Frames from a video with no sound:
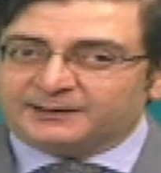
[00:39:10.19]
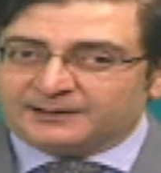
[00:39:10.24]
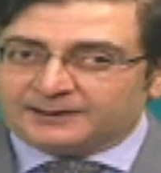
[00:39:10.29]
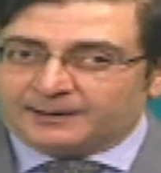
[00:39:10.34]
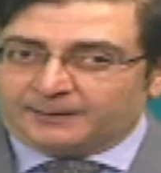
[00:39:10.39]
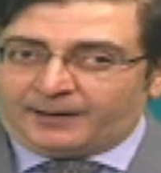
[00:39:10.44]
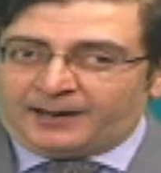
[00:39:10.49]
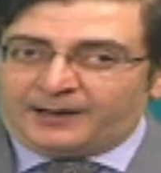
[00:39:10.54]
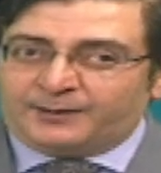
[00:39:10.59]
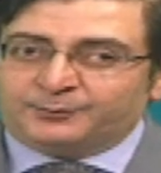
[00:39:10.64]

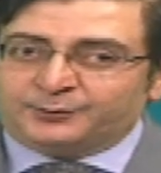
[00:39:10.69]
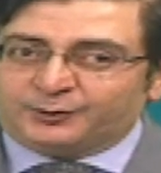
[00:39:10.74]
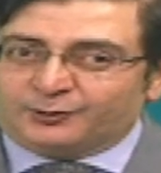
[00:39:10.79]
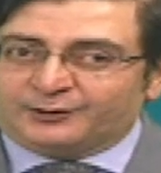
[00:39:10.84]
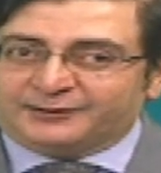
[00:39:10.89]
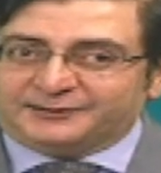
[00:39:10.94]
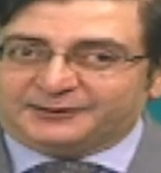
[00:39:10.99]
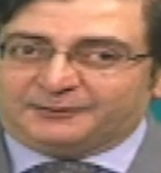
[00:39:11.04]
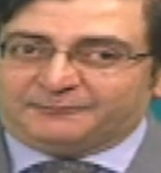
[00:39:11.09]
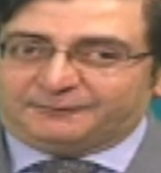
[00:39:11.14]
I'm told that
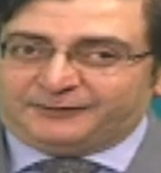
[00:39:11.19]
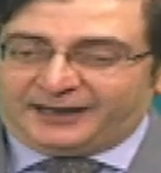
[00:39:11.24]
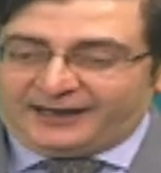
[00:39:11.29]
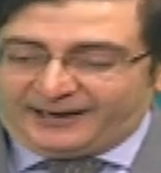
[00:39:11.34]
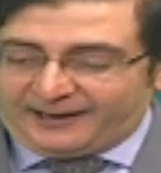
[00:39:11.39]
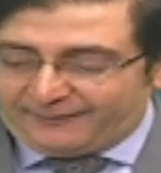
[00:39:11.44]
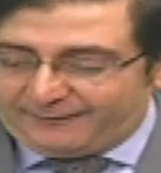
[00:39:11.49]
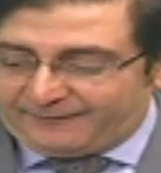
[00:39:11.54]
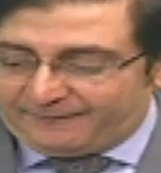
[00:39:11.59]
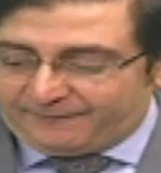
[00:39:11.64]
we
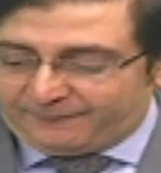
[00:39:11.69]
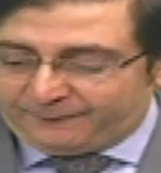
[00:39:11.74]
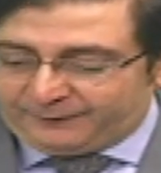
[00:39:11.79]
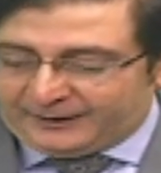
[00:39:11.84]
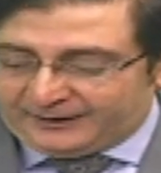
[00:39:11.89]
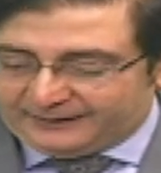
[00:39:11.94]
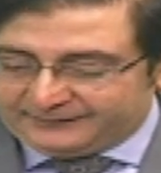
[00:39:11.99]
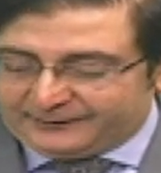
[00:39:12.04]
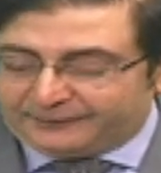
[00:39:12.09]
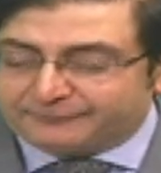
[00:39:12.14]
are
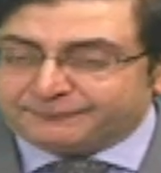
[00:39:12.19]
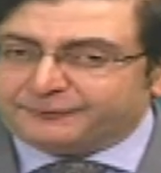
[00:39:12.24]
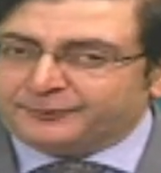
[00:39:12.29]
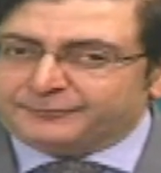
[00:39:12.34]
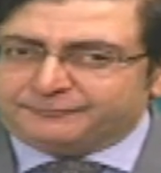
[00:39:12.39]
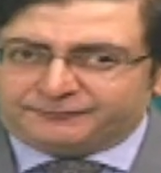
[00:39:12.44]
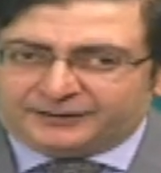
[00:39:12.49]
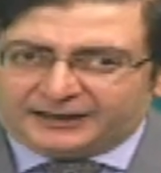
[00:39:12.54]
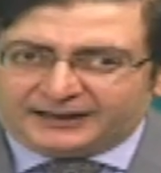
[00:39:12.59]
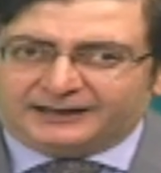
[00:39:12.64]
left with very
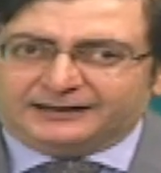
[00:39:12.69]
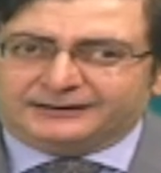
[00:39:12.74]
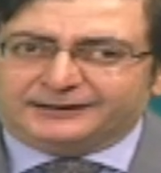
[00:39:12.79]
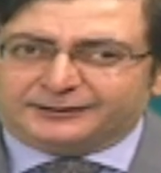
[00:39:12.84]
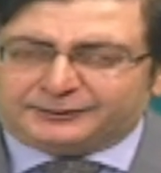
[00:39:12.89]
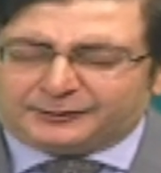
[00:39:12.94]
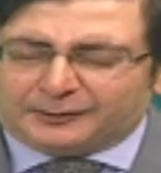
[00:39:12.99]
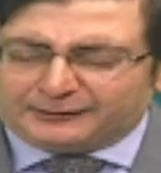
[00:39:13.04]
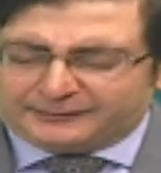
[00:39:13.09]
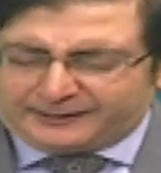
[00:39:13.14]
little
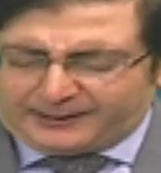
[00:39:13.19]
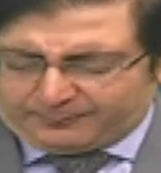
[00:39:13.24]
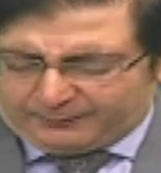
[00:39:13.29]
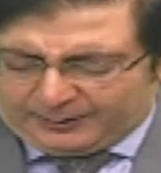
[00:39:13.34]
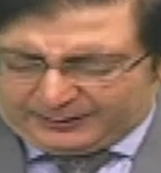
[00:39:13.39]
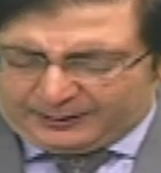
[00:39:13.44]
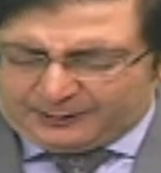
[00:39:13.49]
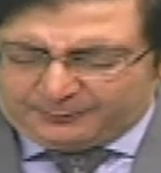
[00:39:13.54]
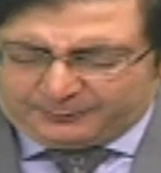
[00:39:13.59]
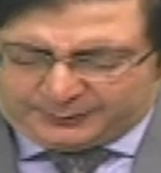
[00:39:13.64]
time. Allow me
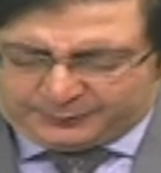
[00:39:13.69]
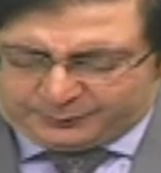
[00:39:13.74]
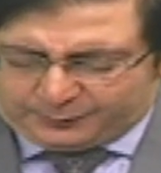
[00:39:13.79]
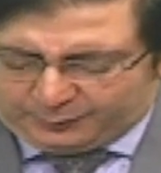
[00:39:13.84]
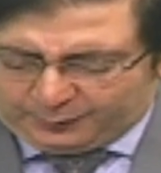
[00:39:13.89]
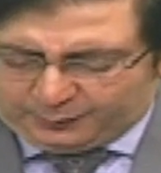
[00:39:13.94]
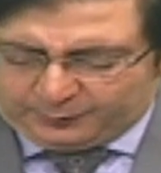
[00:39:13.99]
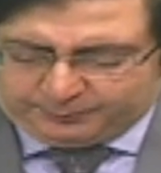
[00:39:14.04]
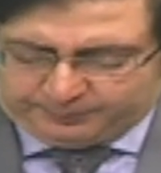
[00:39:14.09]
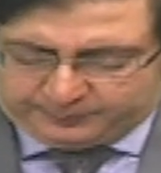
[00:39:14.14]
to go
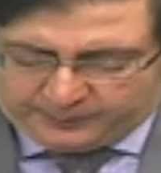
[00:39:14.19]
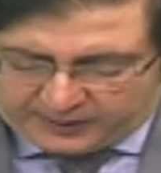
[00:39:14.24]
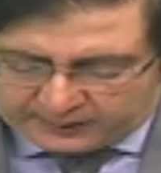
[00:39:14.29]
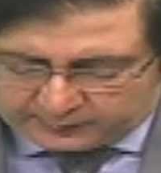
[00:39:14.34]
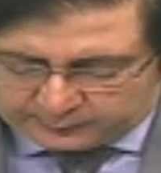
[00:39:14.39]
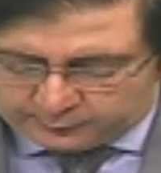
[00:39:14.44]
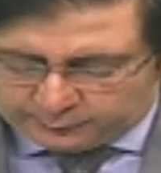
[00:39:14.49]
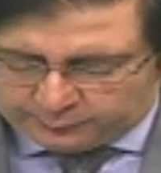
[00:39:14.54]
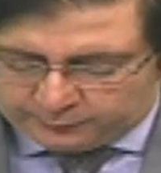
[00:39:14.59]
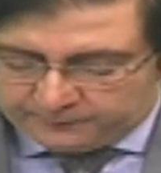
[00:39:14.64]
back to
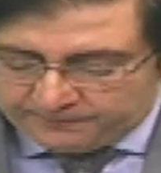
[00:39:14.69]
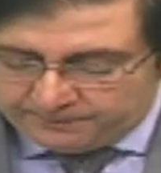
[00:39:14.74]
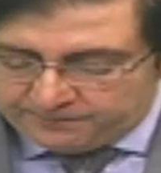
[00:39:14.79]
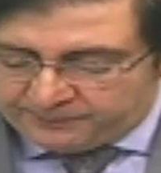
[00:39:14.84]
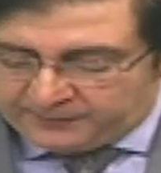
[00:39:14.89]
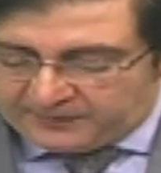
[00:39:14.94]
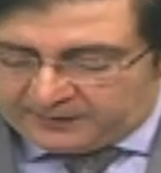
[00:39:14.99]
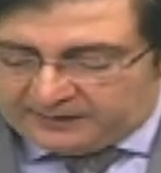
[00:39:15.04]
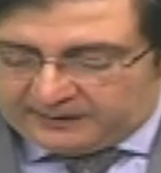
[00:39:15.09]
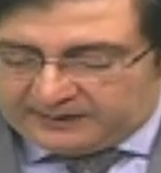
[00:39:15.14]

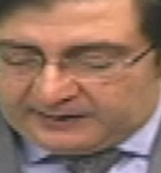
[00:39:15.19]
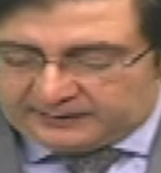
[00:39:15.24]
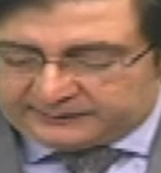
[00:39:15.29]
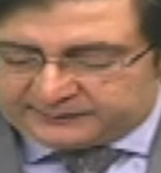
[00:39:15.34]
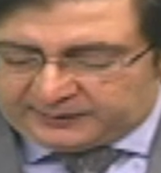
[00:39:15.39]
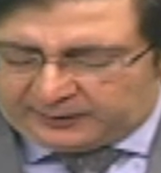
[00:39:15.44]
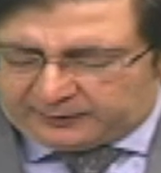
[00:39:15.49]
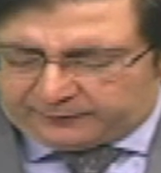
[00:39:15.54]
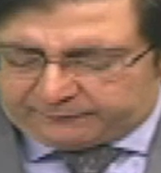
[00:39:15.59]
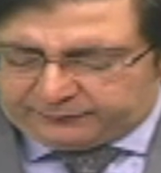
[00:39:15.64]
Tariq
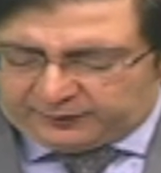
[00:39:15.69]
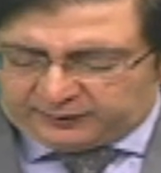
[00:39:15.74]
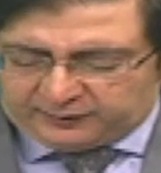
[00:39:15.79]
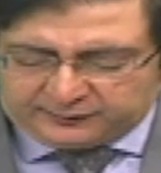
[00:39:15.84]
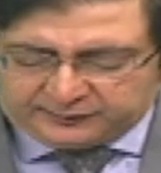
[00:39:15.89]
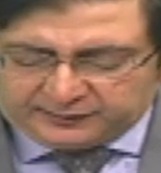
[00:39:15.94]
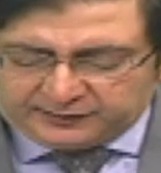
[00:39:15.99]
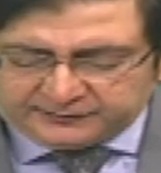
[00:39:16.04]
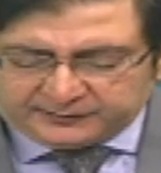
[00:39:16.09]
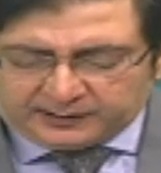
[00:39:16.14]
Farhadi
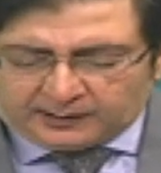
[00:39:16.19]
Saab.